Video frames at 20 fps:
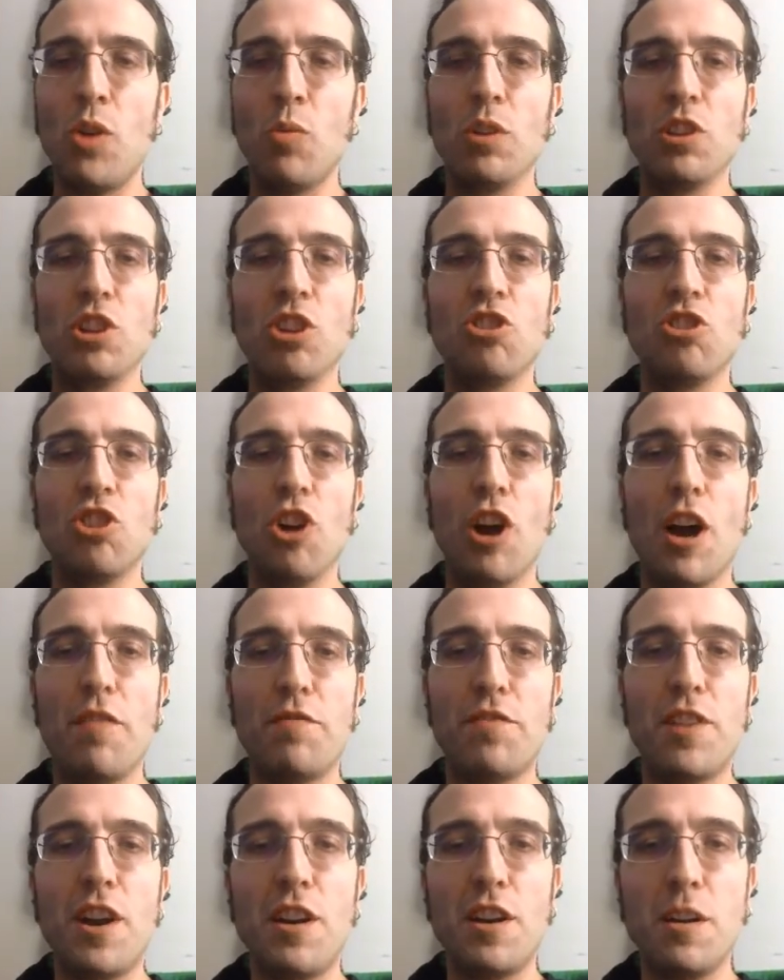with the
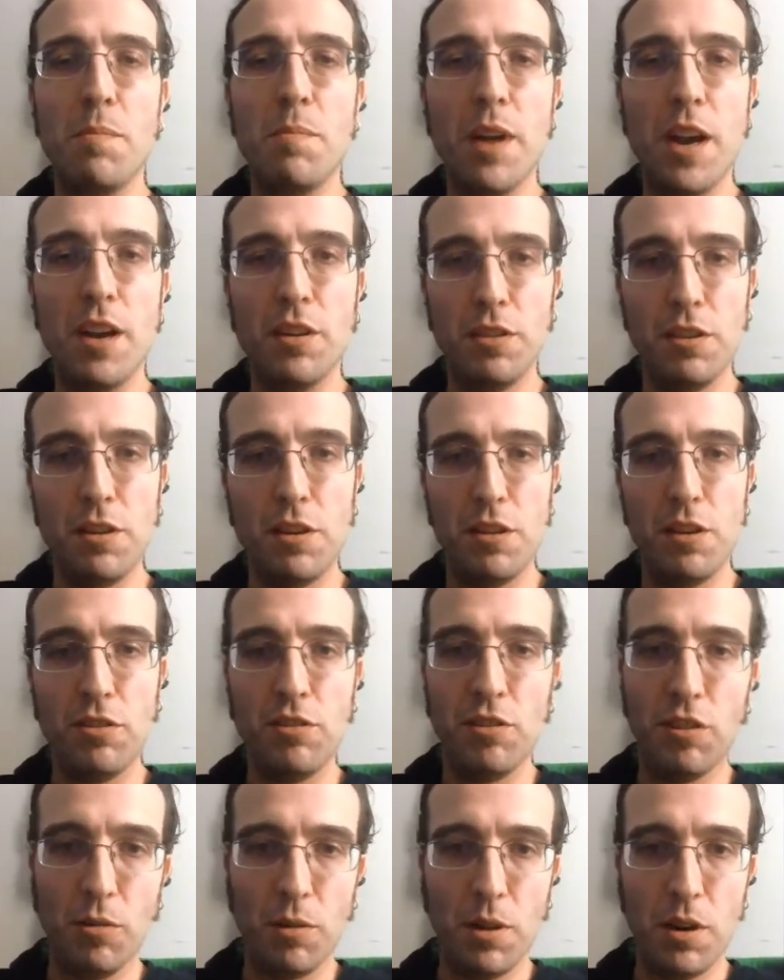soft underbelly
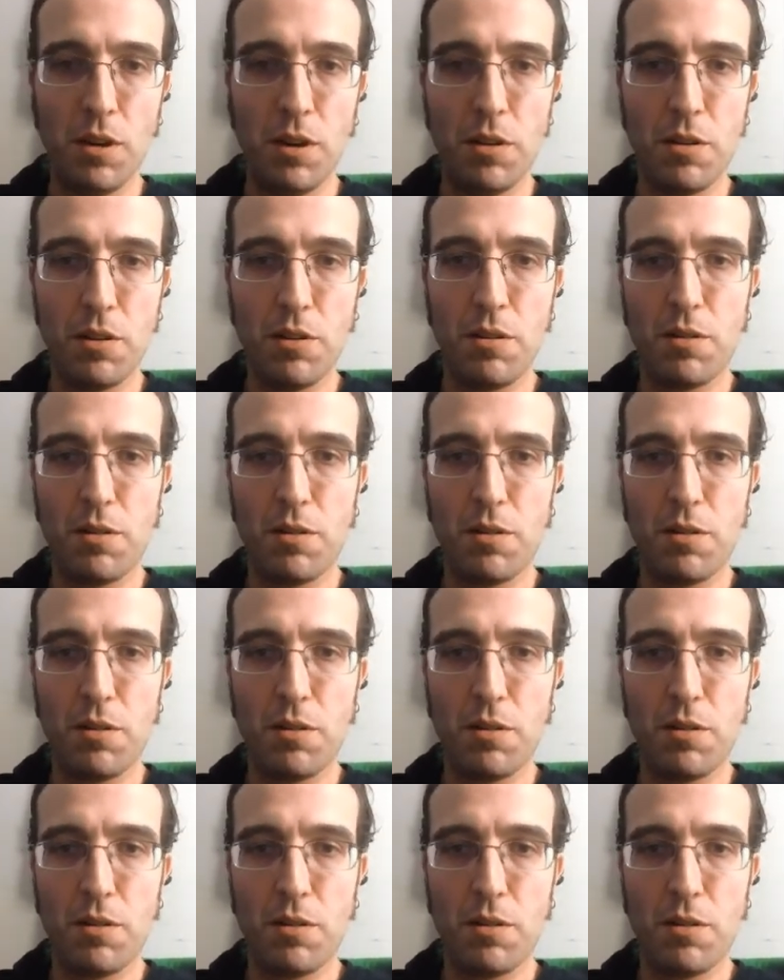to it.